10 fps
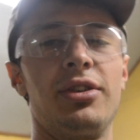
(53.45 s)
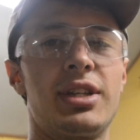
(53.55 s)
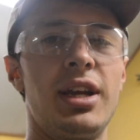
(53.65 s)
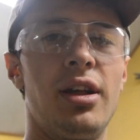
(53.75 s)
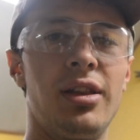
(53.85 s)
You'll
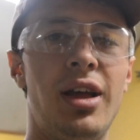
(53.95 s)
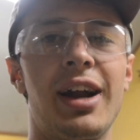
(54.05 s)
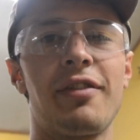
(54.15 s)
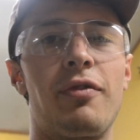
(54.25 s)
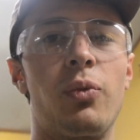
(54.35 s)
see a
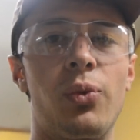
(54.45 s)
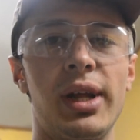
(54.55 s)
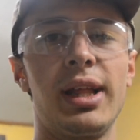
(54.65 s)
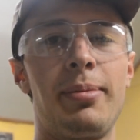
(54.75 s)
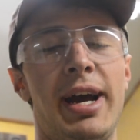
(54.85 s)
lot of
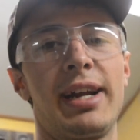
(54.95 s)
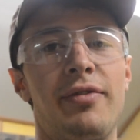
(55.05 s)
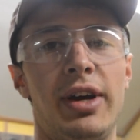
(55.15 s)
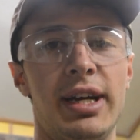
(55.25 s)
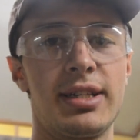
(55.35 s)
really bad
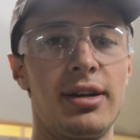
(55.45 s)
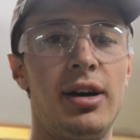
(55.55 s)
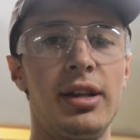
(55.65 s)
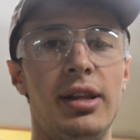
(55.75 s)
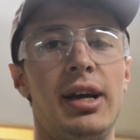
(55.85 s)
advice
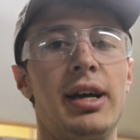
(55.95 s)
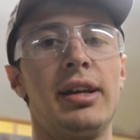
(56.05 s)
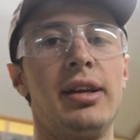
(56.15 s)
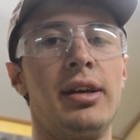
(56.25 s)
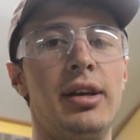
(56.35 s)
online